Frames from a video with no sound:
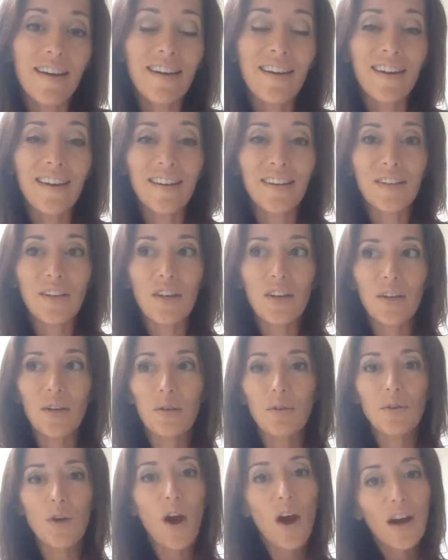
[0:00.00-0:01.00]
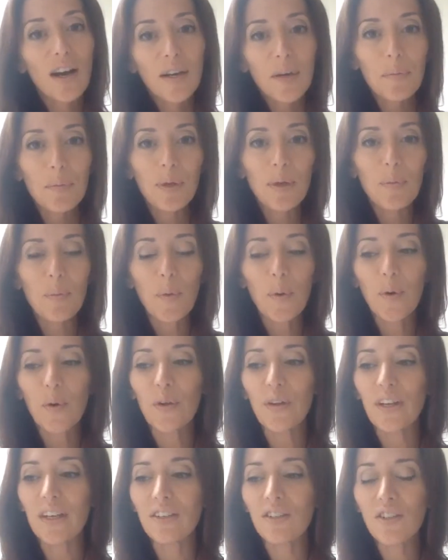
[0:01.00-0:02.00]
and, talking to
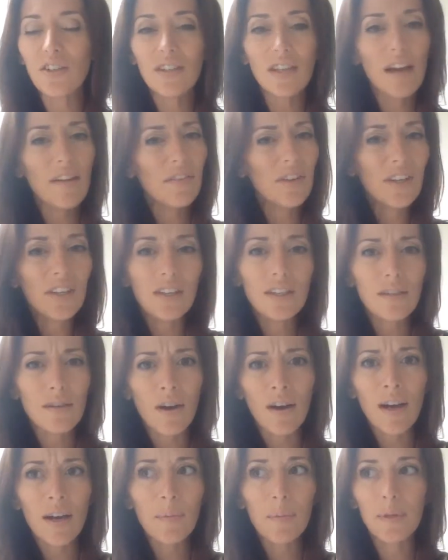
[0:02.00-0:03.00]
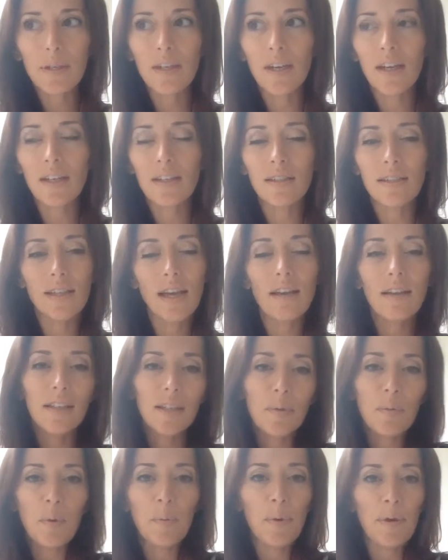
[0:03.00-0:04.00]
people and just having a good time and telling
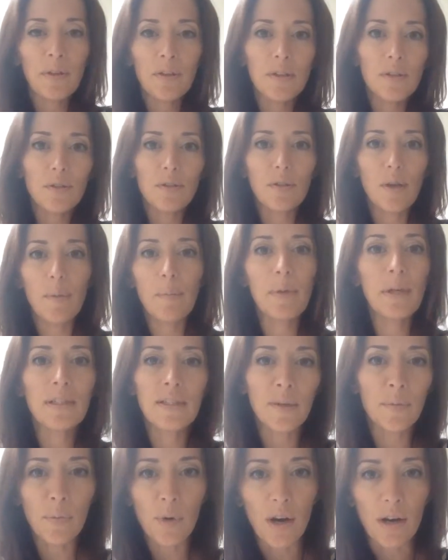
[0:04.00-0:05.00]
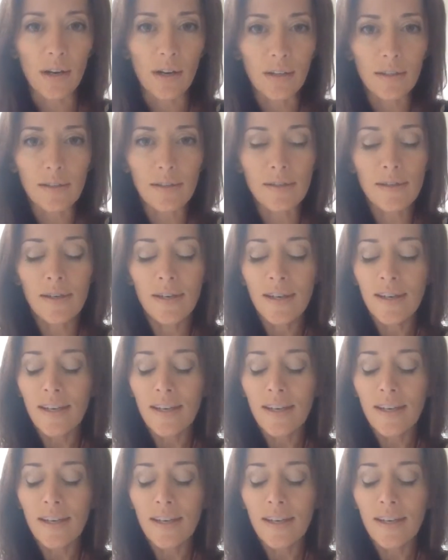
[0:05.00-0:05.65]
them about this amazing product.